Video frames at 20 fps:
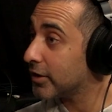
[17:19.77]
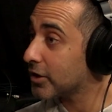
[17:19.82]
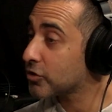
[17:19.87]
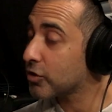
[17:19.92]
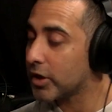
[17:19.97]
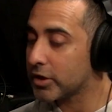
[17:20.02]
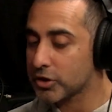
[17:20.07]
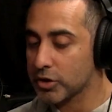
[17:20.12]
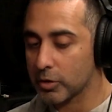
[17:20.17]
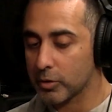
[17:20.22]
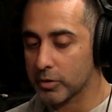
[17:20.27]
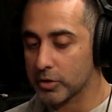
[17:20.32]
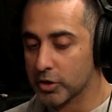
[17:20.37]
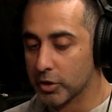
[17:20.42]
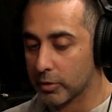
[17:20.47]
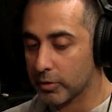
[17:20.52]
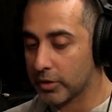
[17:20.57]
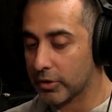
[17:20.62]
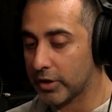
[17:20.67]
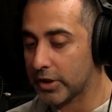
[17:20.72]
That's right.
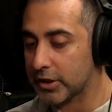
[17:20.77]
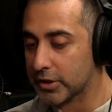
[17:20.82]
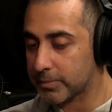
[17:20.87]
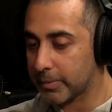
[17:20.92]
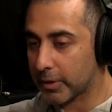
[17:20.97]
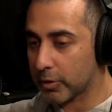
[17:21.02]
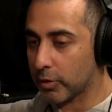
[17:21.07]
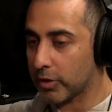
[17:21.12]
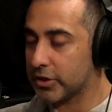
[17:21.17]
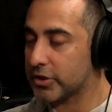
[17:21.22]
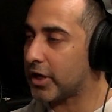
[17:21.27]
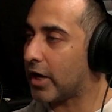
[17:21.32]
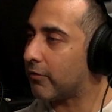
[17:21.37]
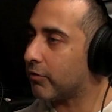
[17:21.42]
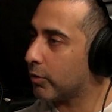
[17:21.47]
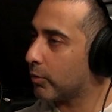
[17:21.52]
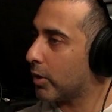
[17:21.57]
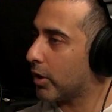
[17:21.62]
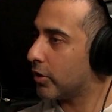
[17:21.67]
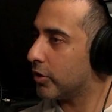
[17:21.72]
So the thing is, Bitcoin is
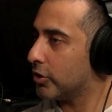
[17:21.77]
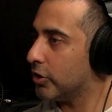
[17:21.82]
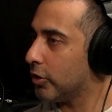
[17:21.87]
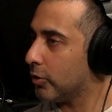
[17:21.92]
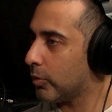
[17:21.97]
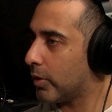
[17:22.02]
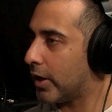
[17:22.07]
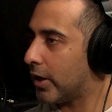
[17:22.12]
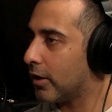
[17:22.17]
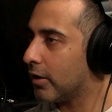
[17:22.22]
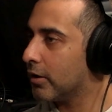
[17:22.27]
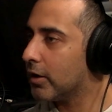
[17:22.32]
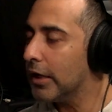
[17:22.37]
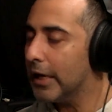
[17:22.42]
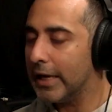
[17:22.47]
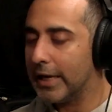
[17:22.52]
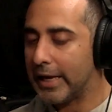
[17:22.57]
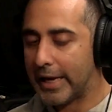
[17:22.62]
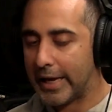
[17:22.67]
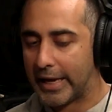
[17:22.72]
everywhere and nowhere.
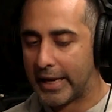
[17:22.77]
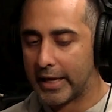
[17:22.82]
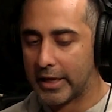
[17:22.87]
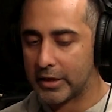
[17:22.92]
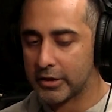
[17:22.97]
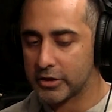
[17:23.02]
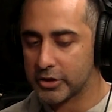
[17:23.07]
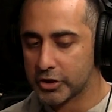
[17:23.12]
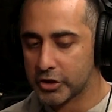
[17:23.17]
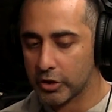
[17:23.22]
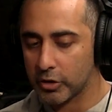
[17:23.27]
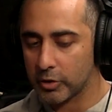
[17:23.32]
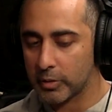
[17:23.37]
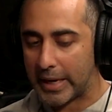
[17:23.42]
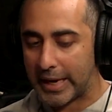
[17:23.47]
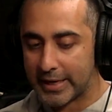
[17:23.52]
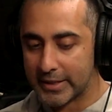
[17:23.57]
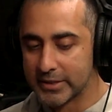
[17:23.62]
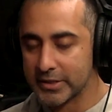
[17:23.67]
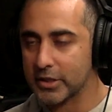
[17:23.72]
And so
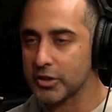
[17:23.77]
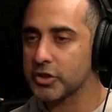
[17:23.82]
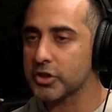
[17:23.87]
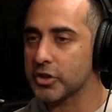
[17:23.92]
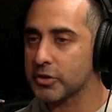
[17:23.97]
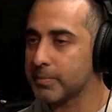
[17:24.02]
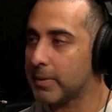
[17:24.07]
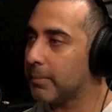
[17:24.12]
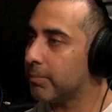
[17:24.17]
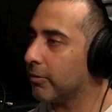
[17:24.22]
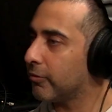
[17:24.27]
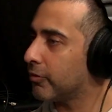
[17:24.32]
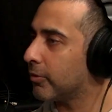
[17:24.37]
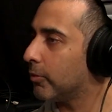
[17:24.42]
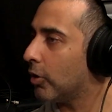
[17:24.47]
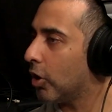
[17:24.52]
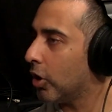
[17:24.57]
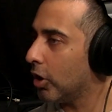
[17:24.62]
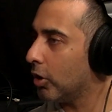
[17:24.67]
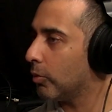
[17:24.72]
as such, there's people
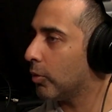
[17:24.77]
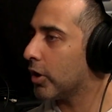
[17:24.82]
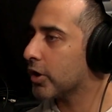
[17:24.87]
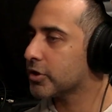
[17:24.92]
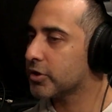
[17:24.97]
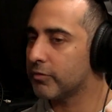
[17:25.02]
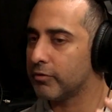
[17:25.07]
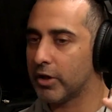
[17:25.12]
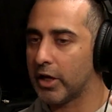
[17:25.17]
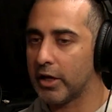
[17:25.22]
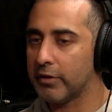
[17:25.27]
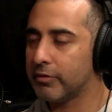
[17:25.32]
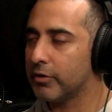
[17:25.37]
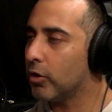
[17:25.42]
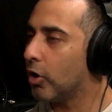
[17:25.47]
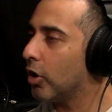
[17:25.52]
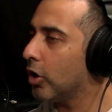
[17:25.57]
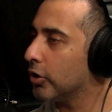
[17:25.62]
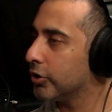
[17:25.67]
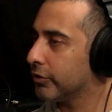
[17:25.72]
from all walks of life in
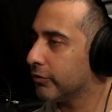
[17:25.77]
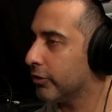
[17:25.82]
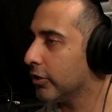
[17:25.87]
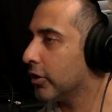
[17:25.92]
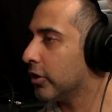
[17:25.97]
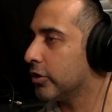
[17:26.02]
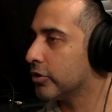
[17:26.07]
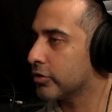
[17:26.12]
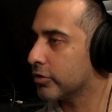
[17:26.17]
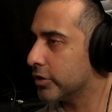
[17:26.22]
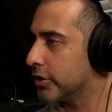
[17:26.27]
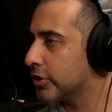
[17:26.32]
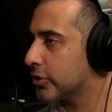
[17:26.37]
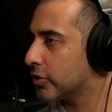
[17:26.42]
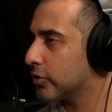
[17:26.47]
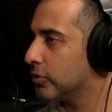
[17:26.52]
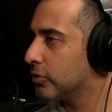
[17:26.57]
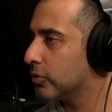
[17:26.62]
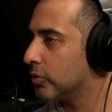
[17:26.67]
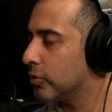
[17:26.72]
all different
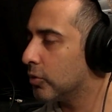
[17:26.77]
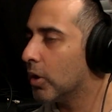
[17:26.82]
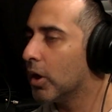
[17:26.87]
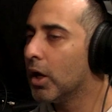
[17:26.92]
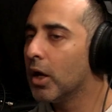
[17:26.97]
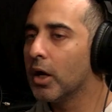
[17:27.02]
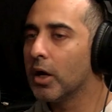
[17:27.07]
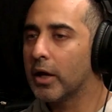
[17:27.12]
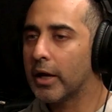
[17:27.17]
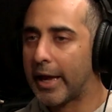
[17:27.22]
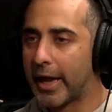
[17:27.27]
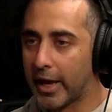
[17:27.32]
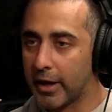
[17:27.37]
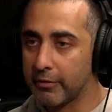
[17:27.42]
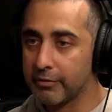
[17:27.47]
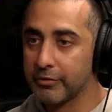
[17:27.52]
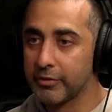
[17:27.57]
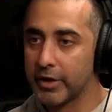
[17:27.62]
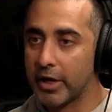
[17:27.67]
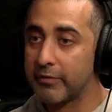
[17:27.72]
countries who
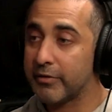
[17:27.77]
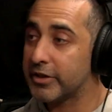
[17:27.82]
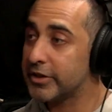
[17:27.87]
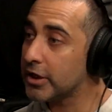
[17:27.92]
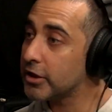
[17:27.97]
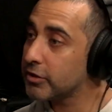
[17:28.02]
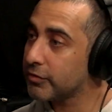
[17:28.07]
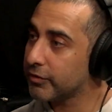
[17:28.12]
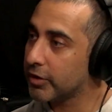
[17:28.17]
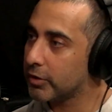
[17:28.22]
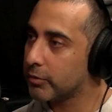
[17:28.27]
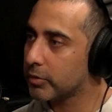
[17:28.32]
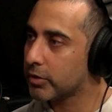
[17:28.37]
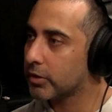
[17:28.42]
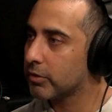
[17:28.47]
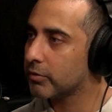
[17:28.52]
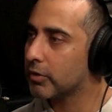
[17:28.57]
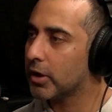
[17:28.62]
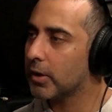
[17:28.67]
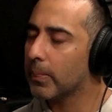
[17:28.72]
have identified with
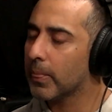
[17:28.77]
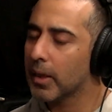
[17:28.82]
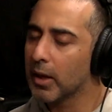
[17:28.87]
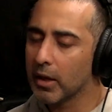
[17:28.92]
it, right?